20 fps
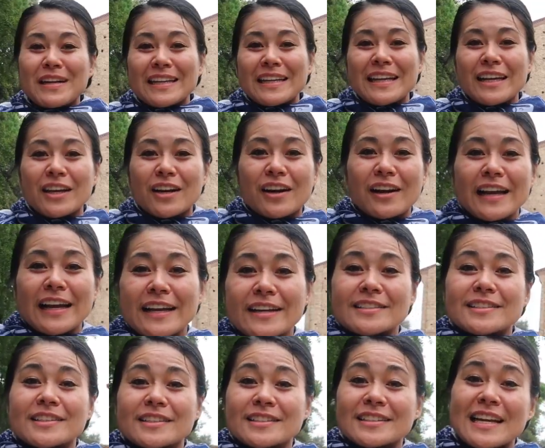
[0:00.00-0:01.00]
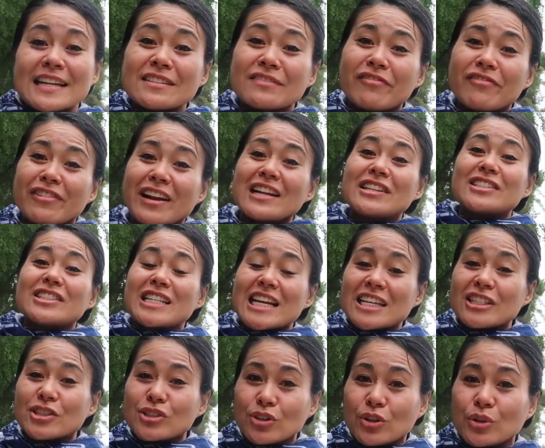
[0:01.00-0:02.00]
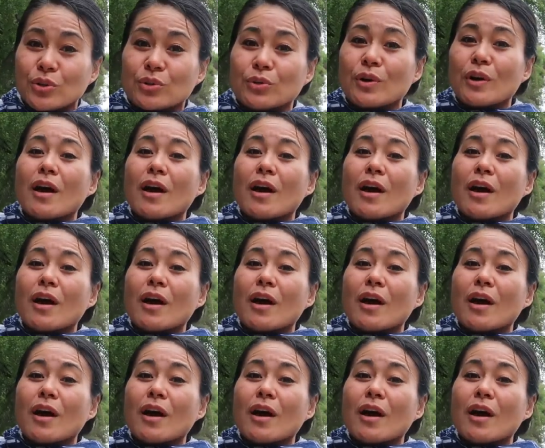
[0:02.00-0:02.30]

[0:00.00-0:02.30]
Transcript: Right here is the San Francesco.